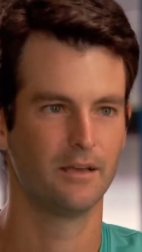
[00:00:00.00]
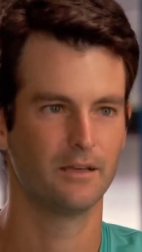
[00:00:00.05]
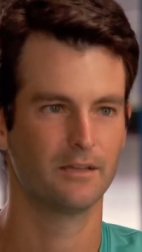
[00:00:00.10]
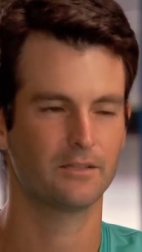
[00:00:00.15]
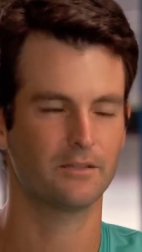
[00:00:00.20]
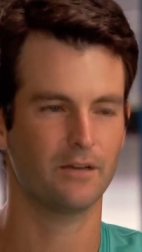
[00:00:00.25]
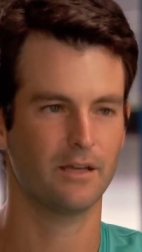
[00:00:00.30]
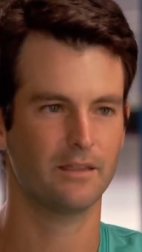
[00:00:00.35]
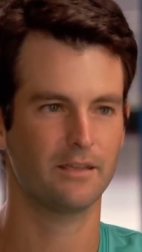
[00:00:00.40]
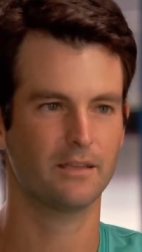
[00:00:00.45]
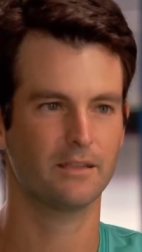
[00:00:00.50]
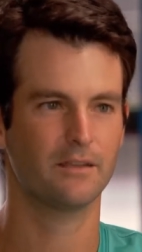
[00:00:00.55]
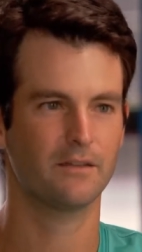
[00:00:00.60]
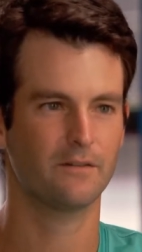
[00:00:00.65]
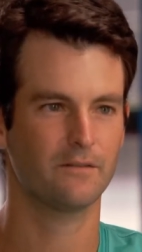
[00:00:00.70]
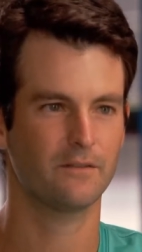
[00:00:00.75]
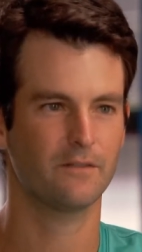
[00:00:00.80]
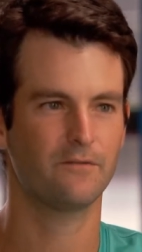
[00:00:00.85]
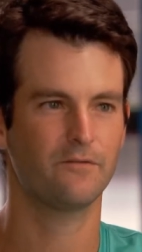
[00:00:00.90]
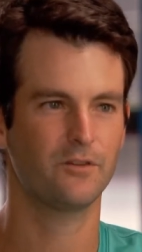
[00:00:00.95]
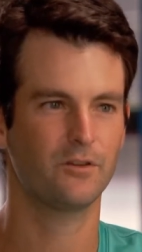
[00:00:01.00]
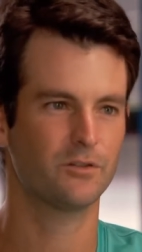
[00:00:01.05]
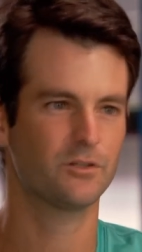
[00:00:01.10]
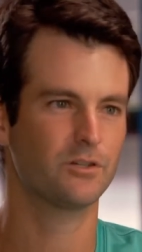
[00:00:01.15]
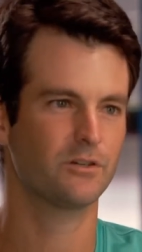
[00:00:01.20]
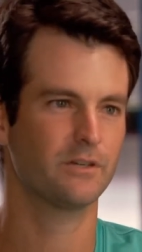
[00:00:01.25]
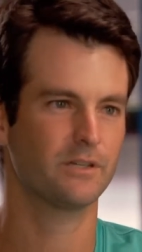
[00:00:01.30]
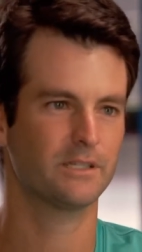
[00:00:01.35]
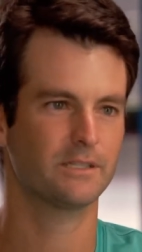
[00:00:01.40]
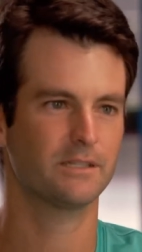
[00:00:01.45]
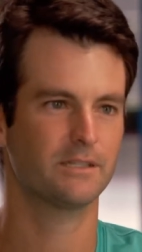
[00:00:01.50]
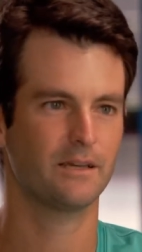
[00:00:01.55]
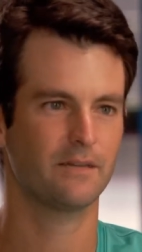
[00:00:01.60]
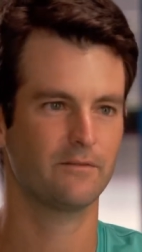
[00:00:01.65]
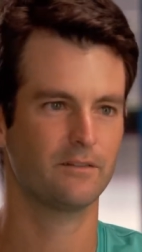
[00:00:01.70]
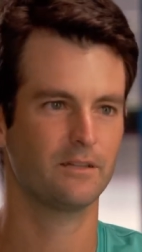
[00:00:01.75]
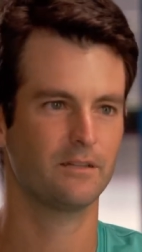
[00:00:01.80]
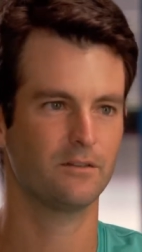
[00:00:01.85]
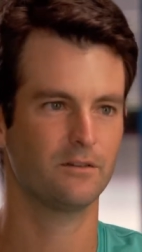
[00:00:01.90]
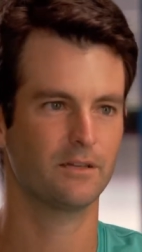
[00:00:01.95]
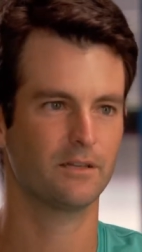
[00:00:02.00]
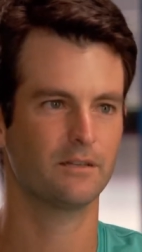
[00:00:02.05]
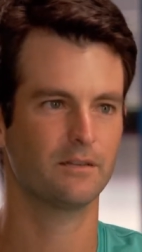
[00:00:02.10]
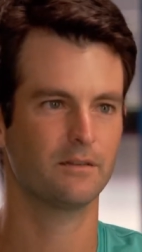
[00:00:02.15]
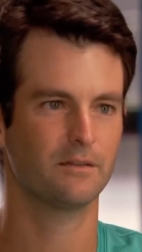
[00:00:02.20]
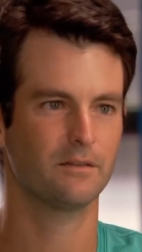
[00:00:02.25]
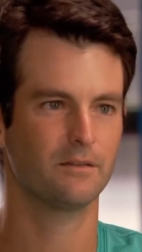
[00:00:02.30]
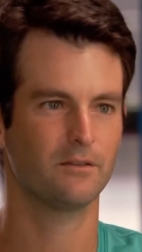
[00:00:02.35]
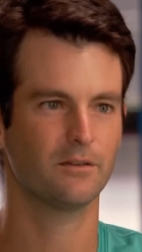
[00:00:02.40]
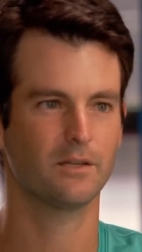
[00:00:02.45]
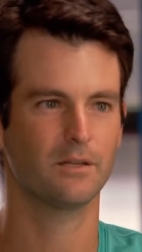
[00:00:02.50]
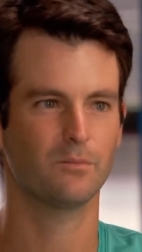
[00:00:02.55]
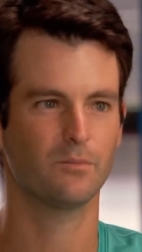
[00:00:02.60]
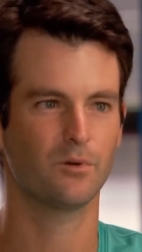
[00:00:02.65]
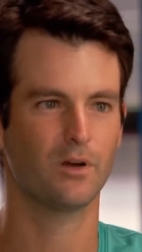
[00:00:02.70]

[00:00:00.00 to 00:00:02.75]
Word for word: So I think the, the future is definitely looking looking